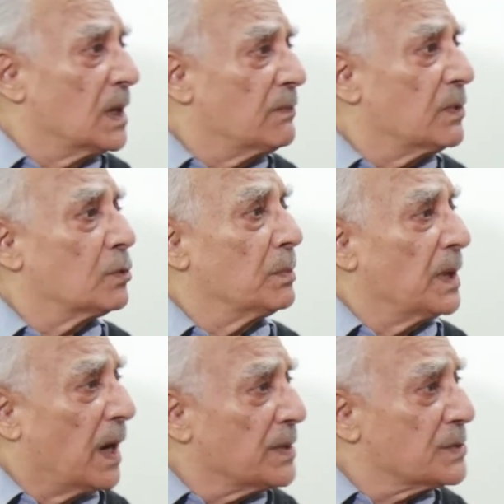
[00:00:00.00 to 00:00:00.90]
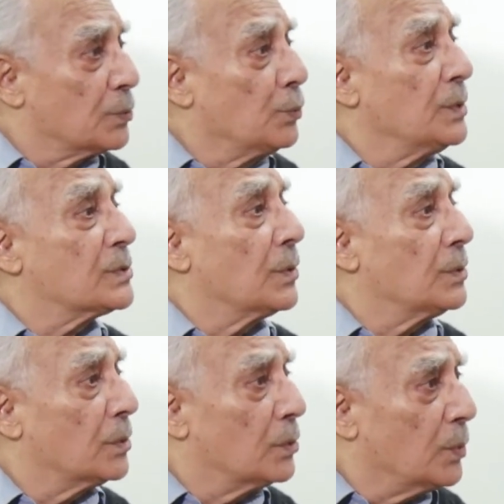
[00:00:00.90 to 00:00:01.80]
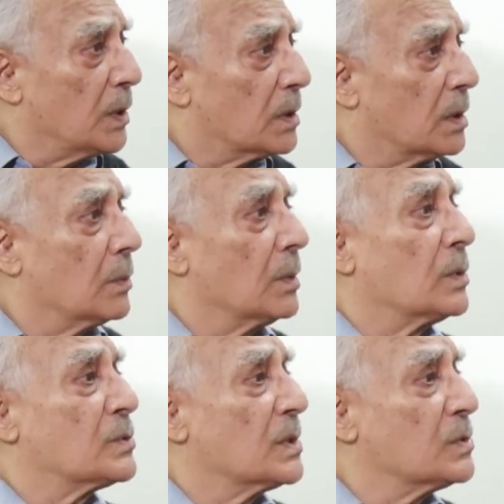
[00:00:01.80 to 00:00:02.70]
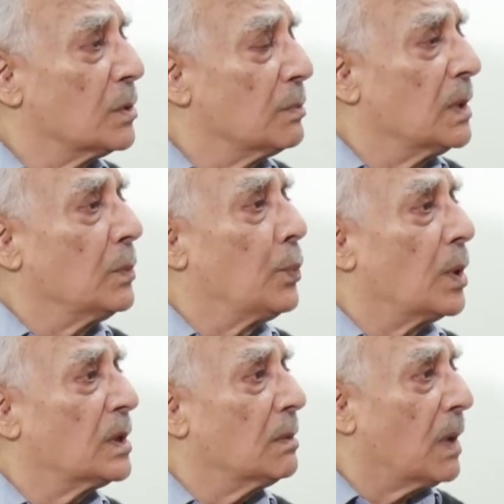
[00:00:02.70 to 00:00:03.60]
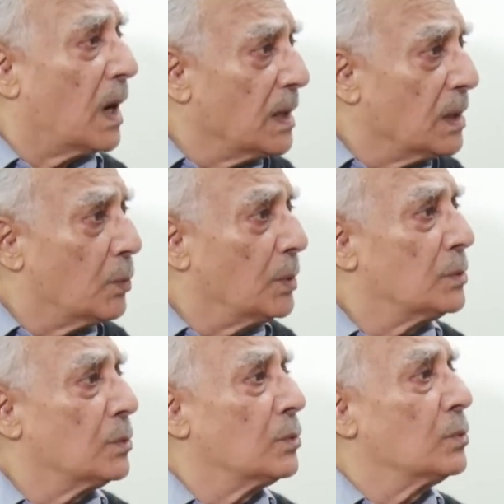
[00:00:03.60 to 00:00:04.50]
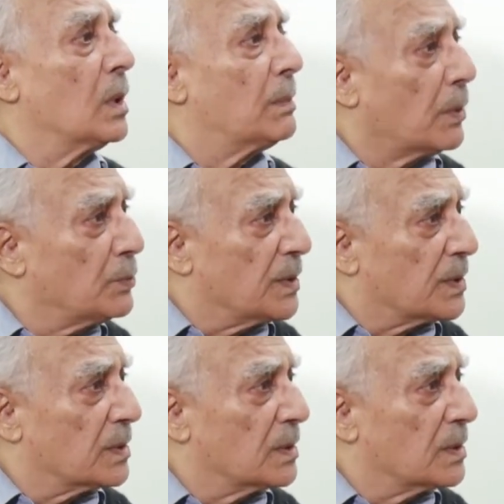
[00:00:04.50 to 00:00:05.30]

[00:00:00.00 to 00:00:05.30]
never to be asked, who is going to do it? The question should be, what am I going to do about it?